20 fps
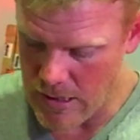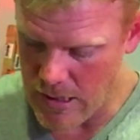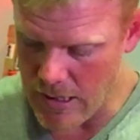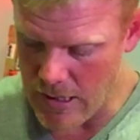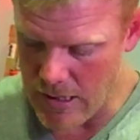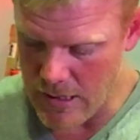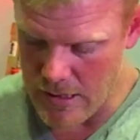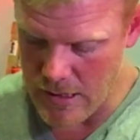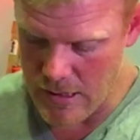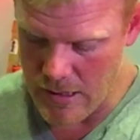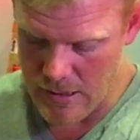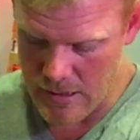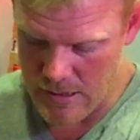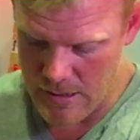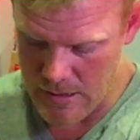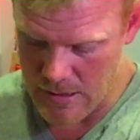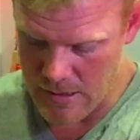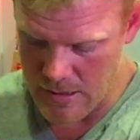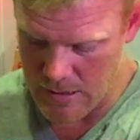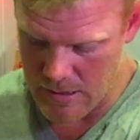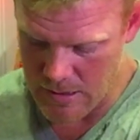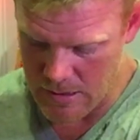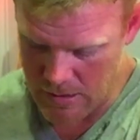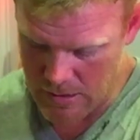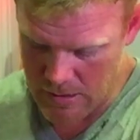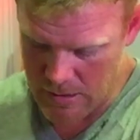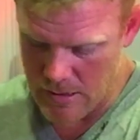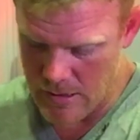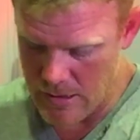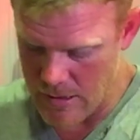in,
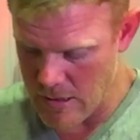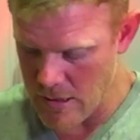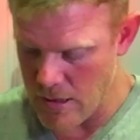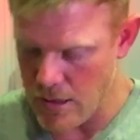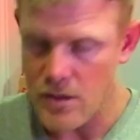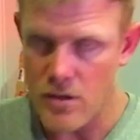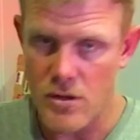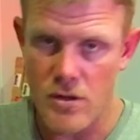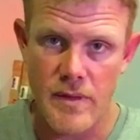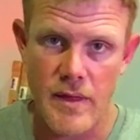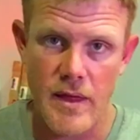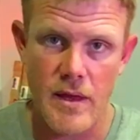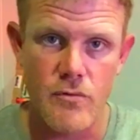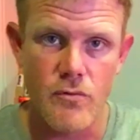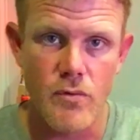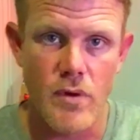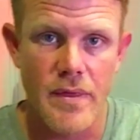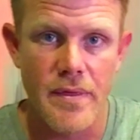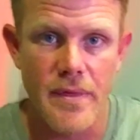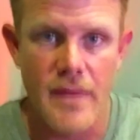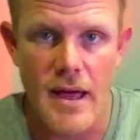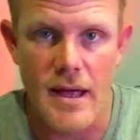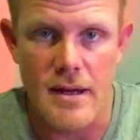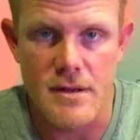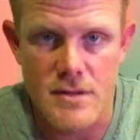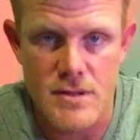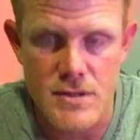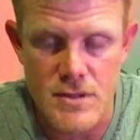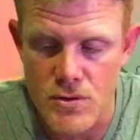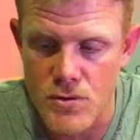you then run
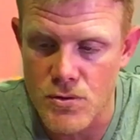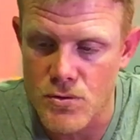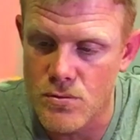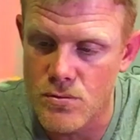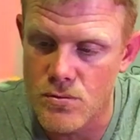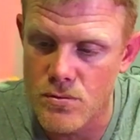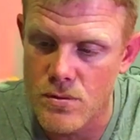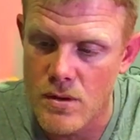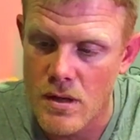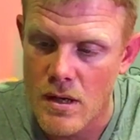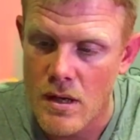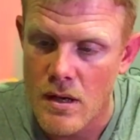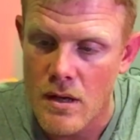that to